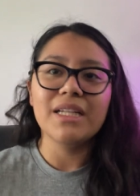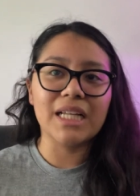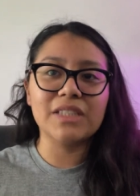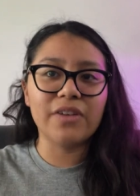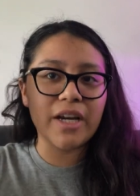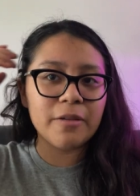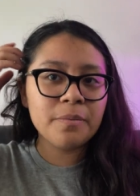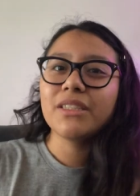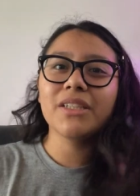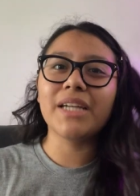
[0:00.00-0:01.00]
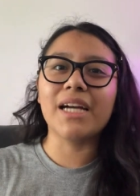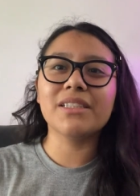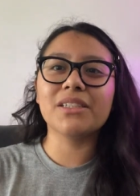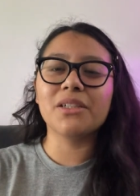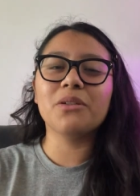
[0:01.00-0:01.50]
that's fine. So yeah,
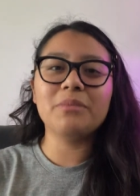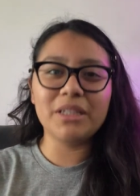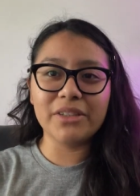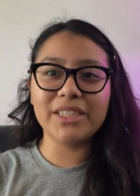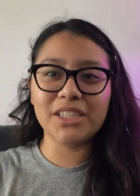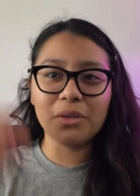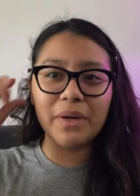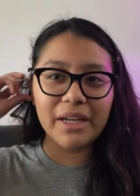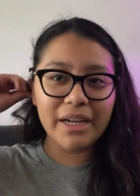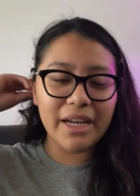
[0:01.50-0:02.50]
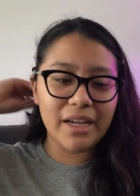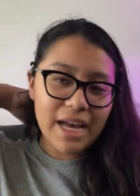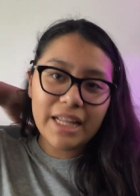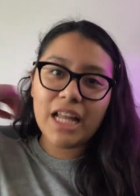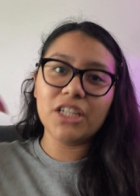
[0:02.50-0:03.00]
so me and Reese are waiting
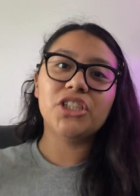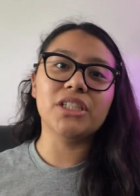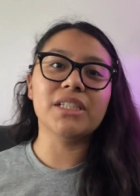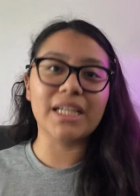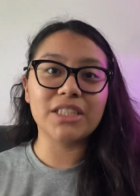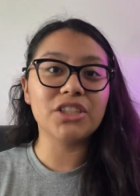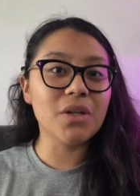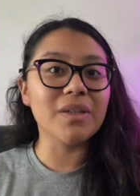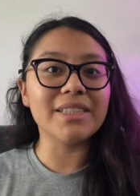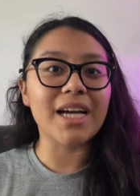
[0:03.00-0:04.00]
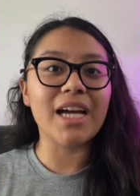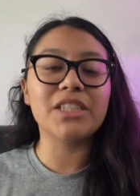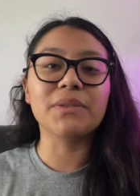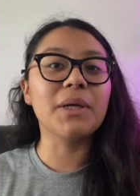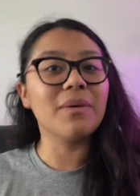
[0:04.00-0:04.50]
and then she lets us go inside.
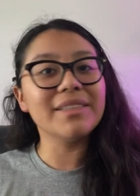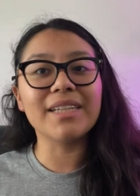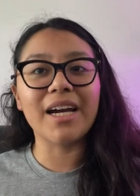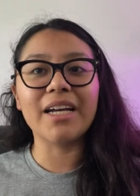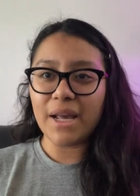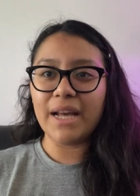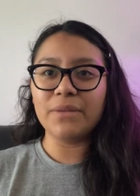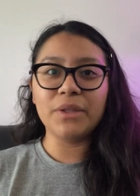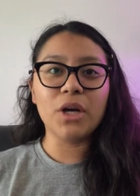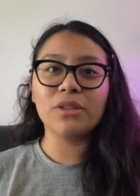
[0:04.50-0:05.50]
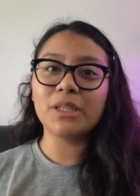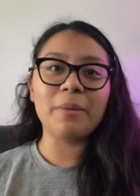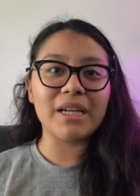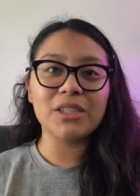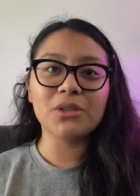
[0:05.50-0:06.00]
So we go inside and we go to the
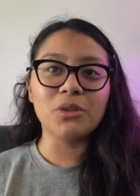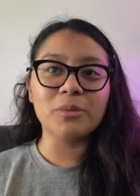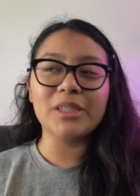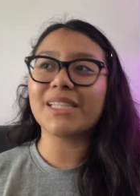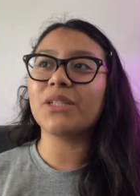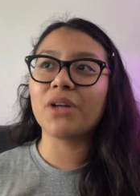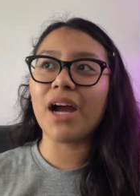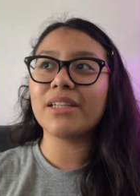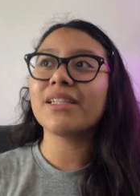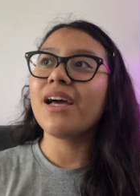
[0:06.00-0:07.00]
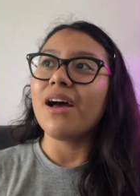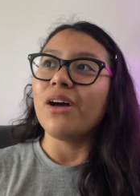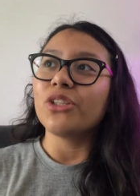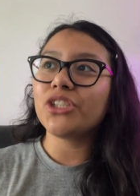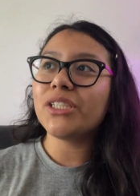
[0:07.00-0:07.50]
back to the groomers and you guys,
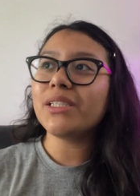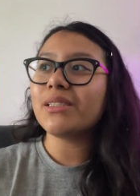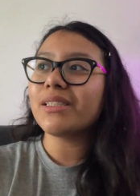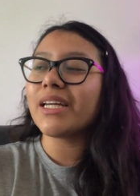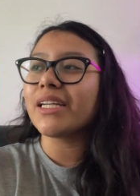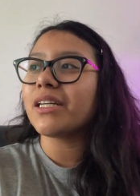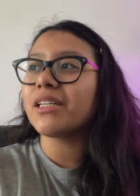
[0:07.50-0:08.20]
she like